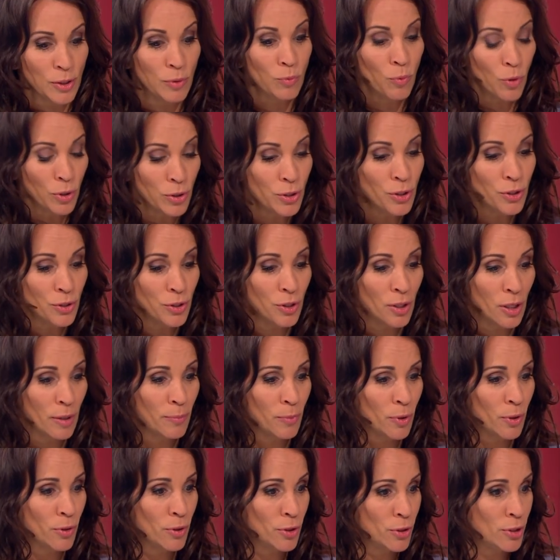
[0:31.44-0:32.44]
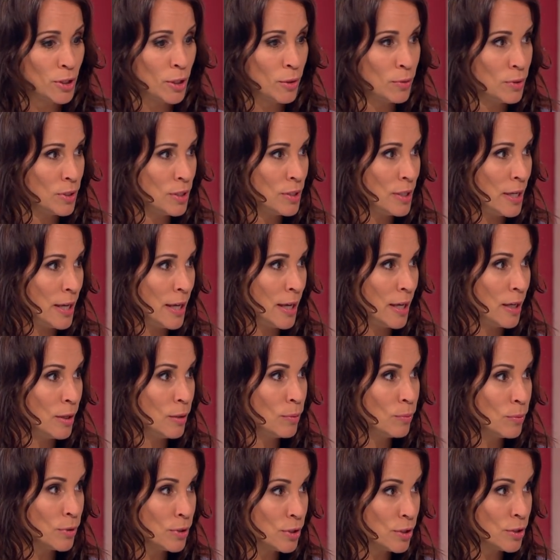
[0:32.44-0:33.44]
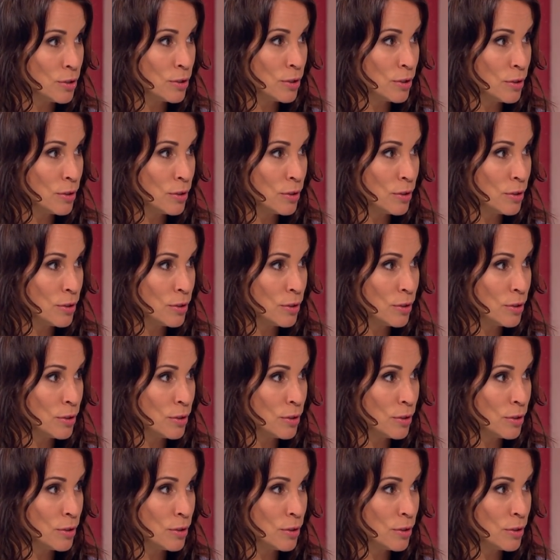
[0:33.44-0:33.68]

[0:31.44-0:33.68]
actually wanted to come on the show today was